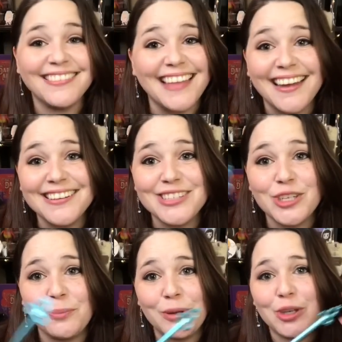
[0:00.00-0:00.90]
that is
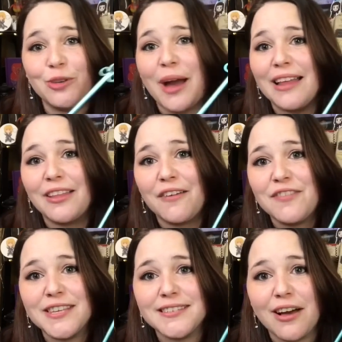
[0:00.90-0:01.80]
super cute. I love
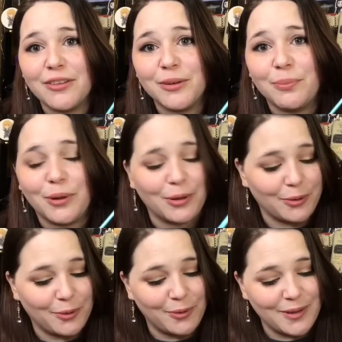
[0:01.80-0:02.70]
this color
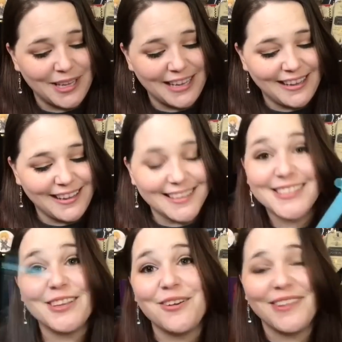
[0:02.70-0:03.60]
blue.
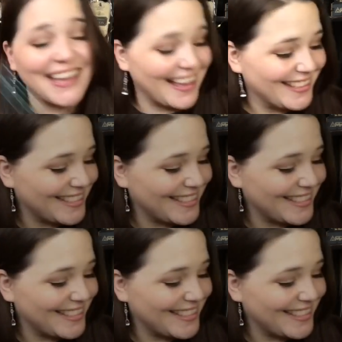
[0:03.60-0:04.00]
So yes.